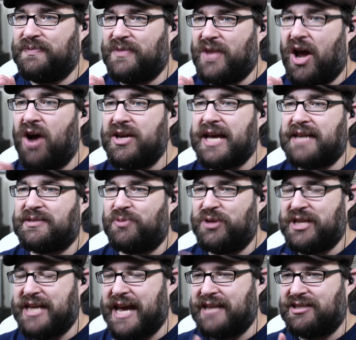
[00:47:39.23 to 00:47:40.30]
Oh yes, with the
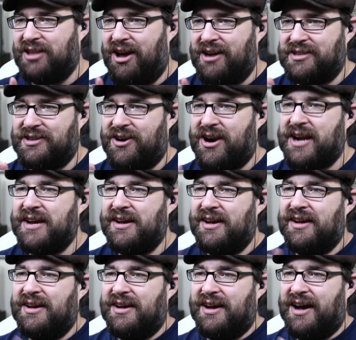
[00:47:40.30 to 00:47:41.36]
yes lock. Sorry,
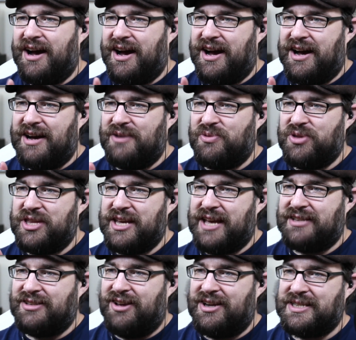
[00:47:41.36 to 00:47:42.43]
with the yes
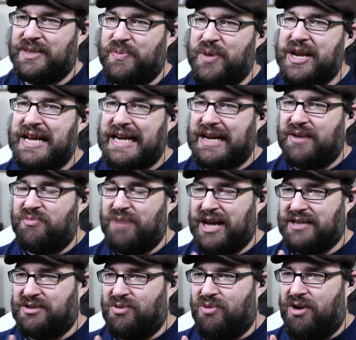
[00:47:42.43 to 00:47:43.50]
lock submitting
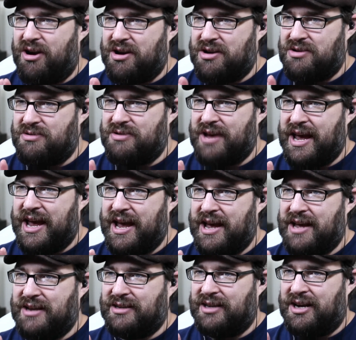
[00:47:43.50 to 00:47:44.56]
Master Wato.
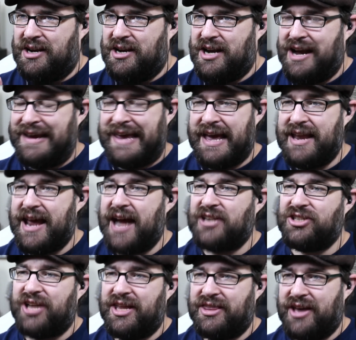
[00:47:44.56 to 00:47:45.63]
And again,
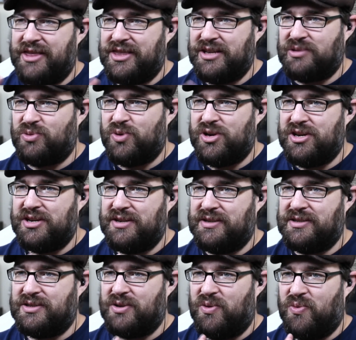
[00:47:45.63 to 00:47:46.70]
actually, I thought this
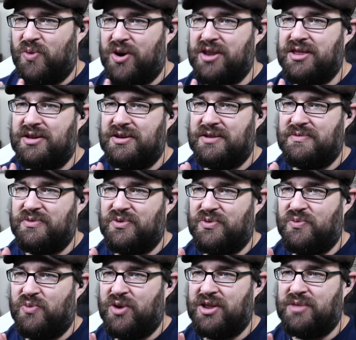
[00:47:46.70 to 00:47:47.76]
was one of
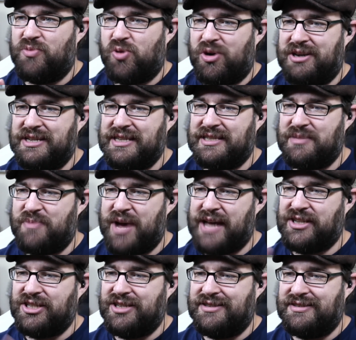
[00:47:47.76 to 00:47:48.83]
the more decent
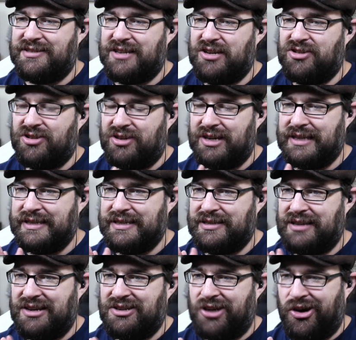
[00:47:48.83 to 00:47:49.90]
matches during this
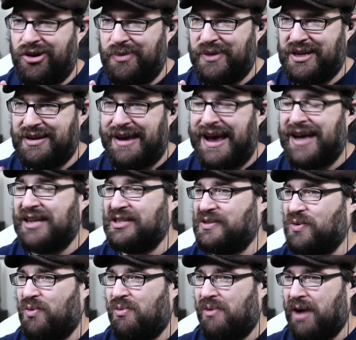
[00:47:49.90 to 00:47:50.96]
tournament as
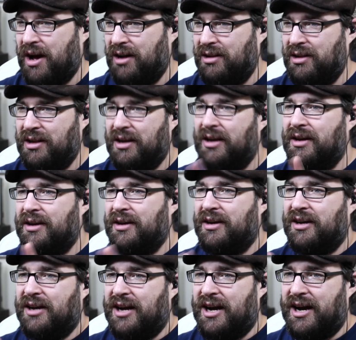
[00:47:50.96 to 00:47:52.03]
well.
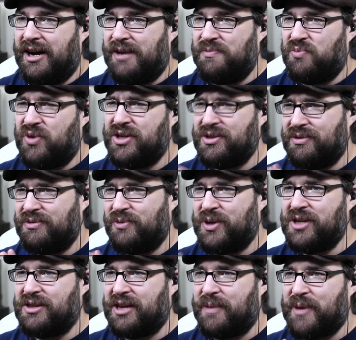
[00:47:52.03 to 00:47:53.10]
What do you
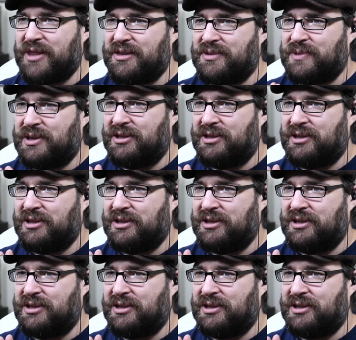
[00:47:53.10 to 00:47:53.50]
think about this one?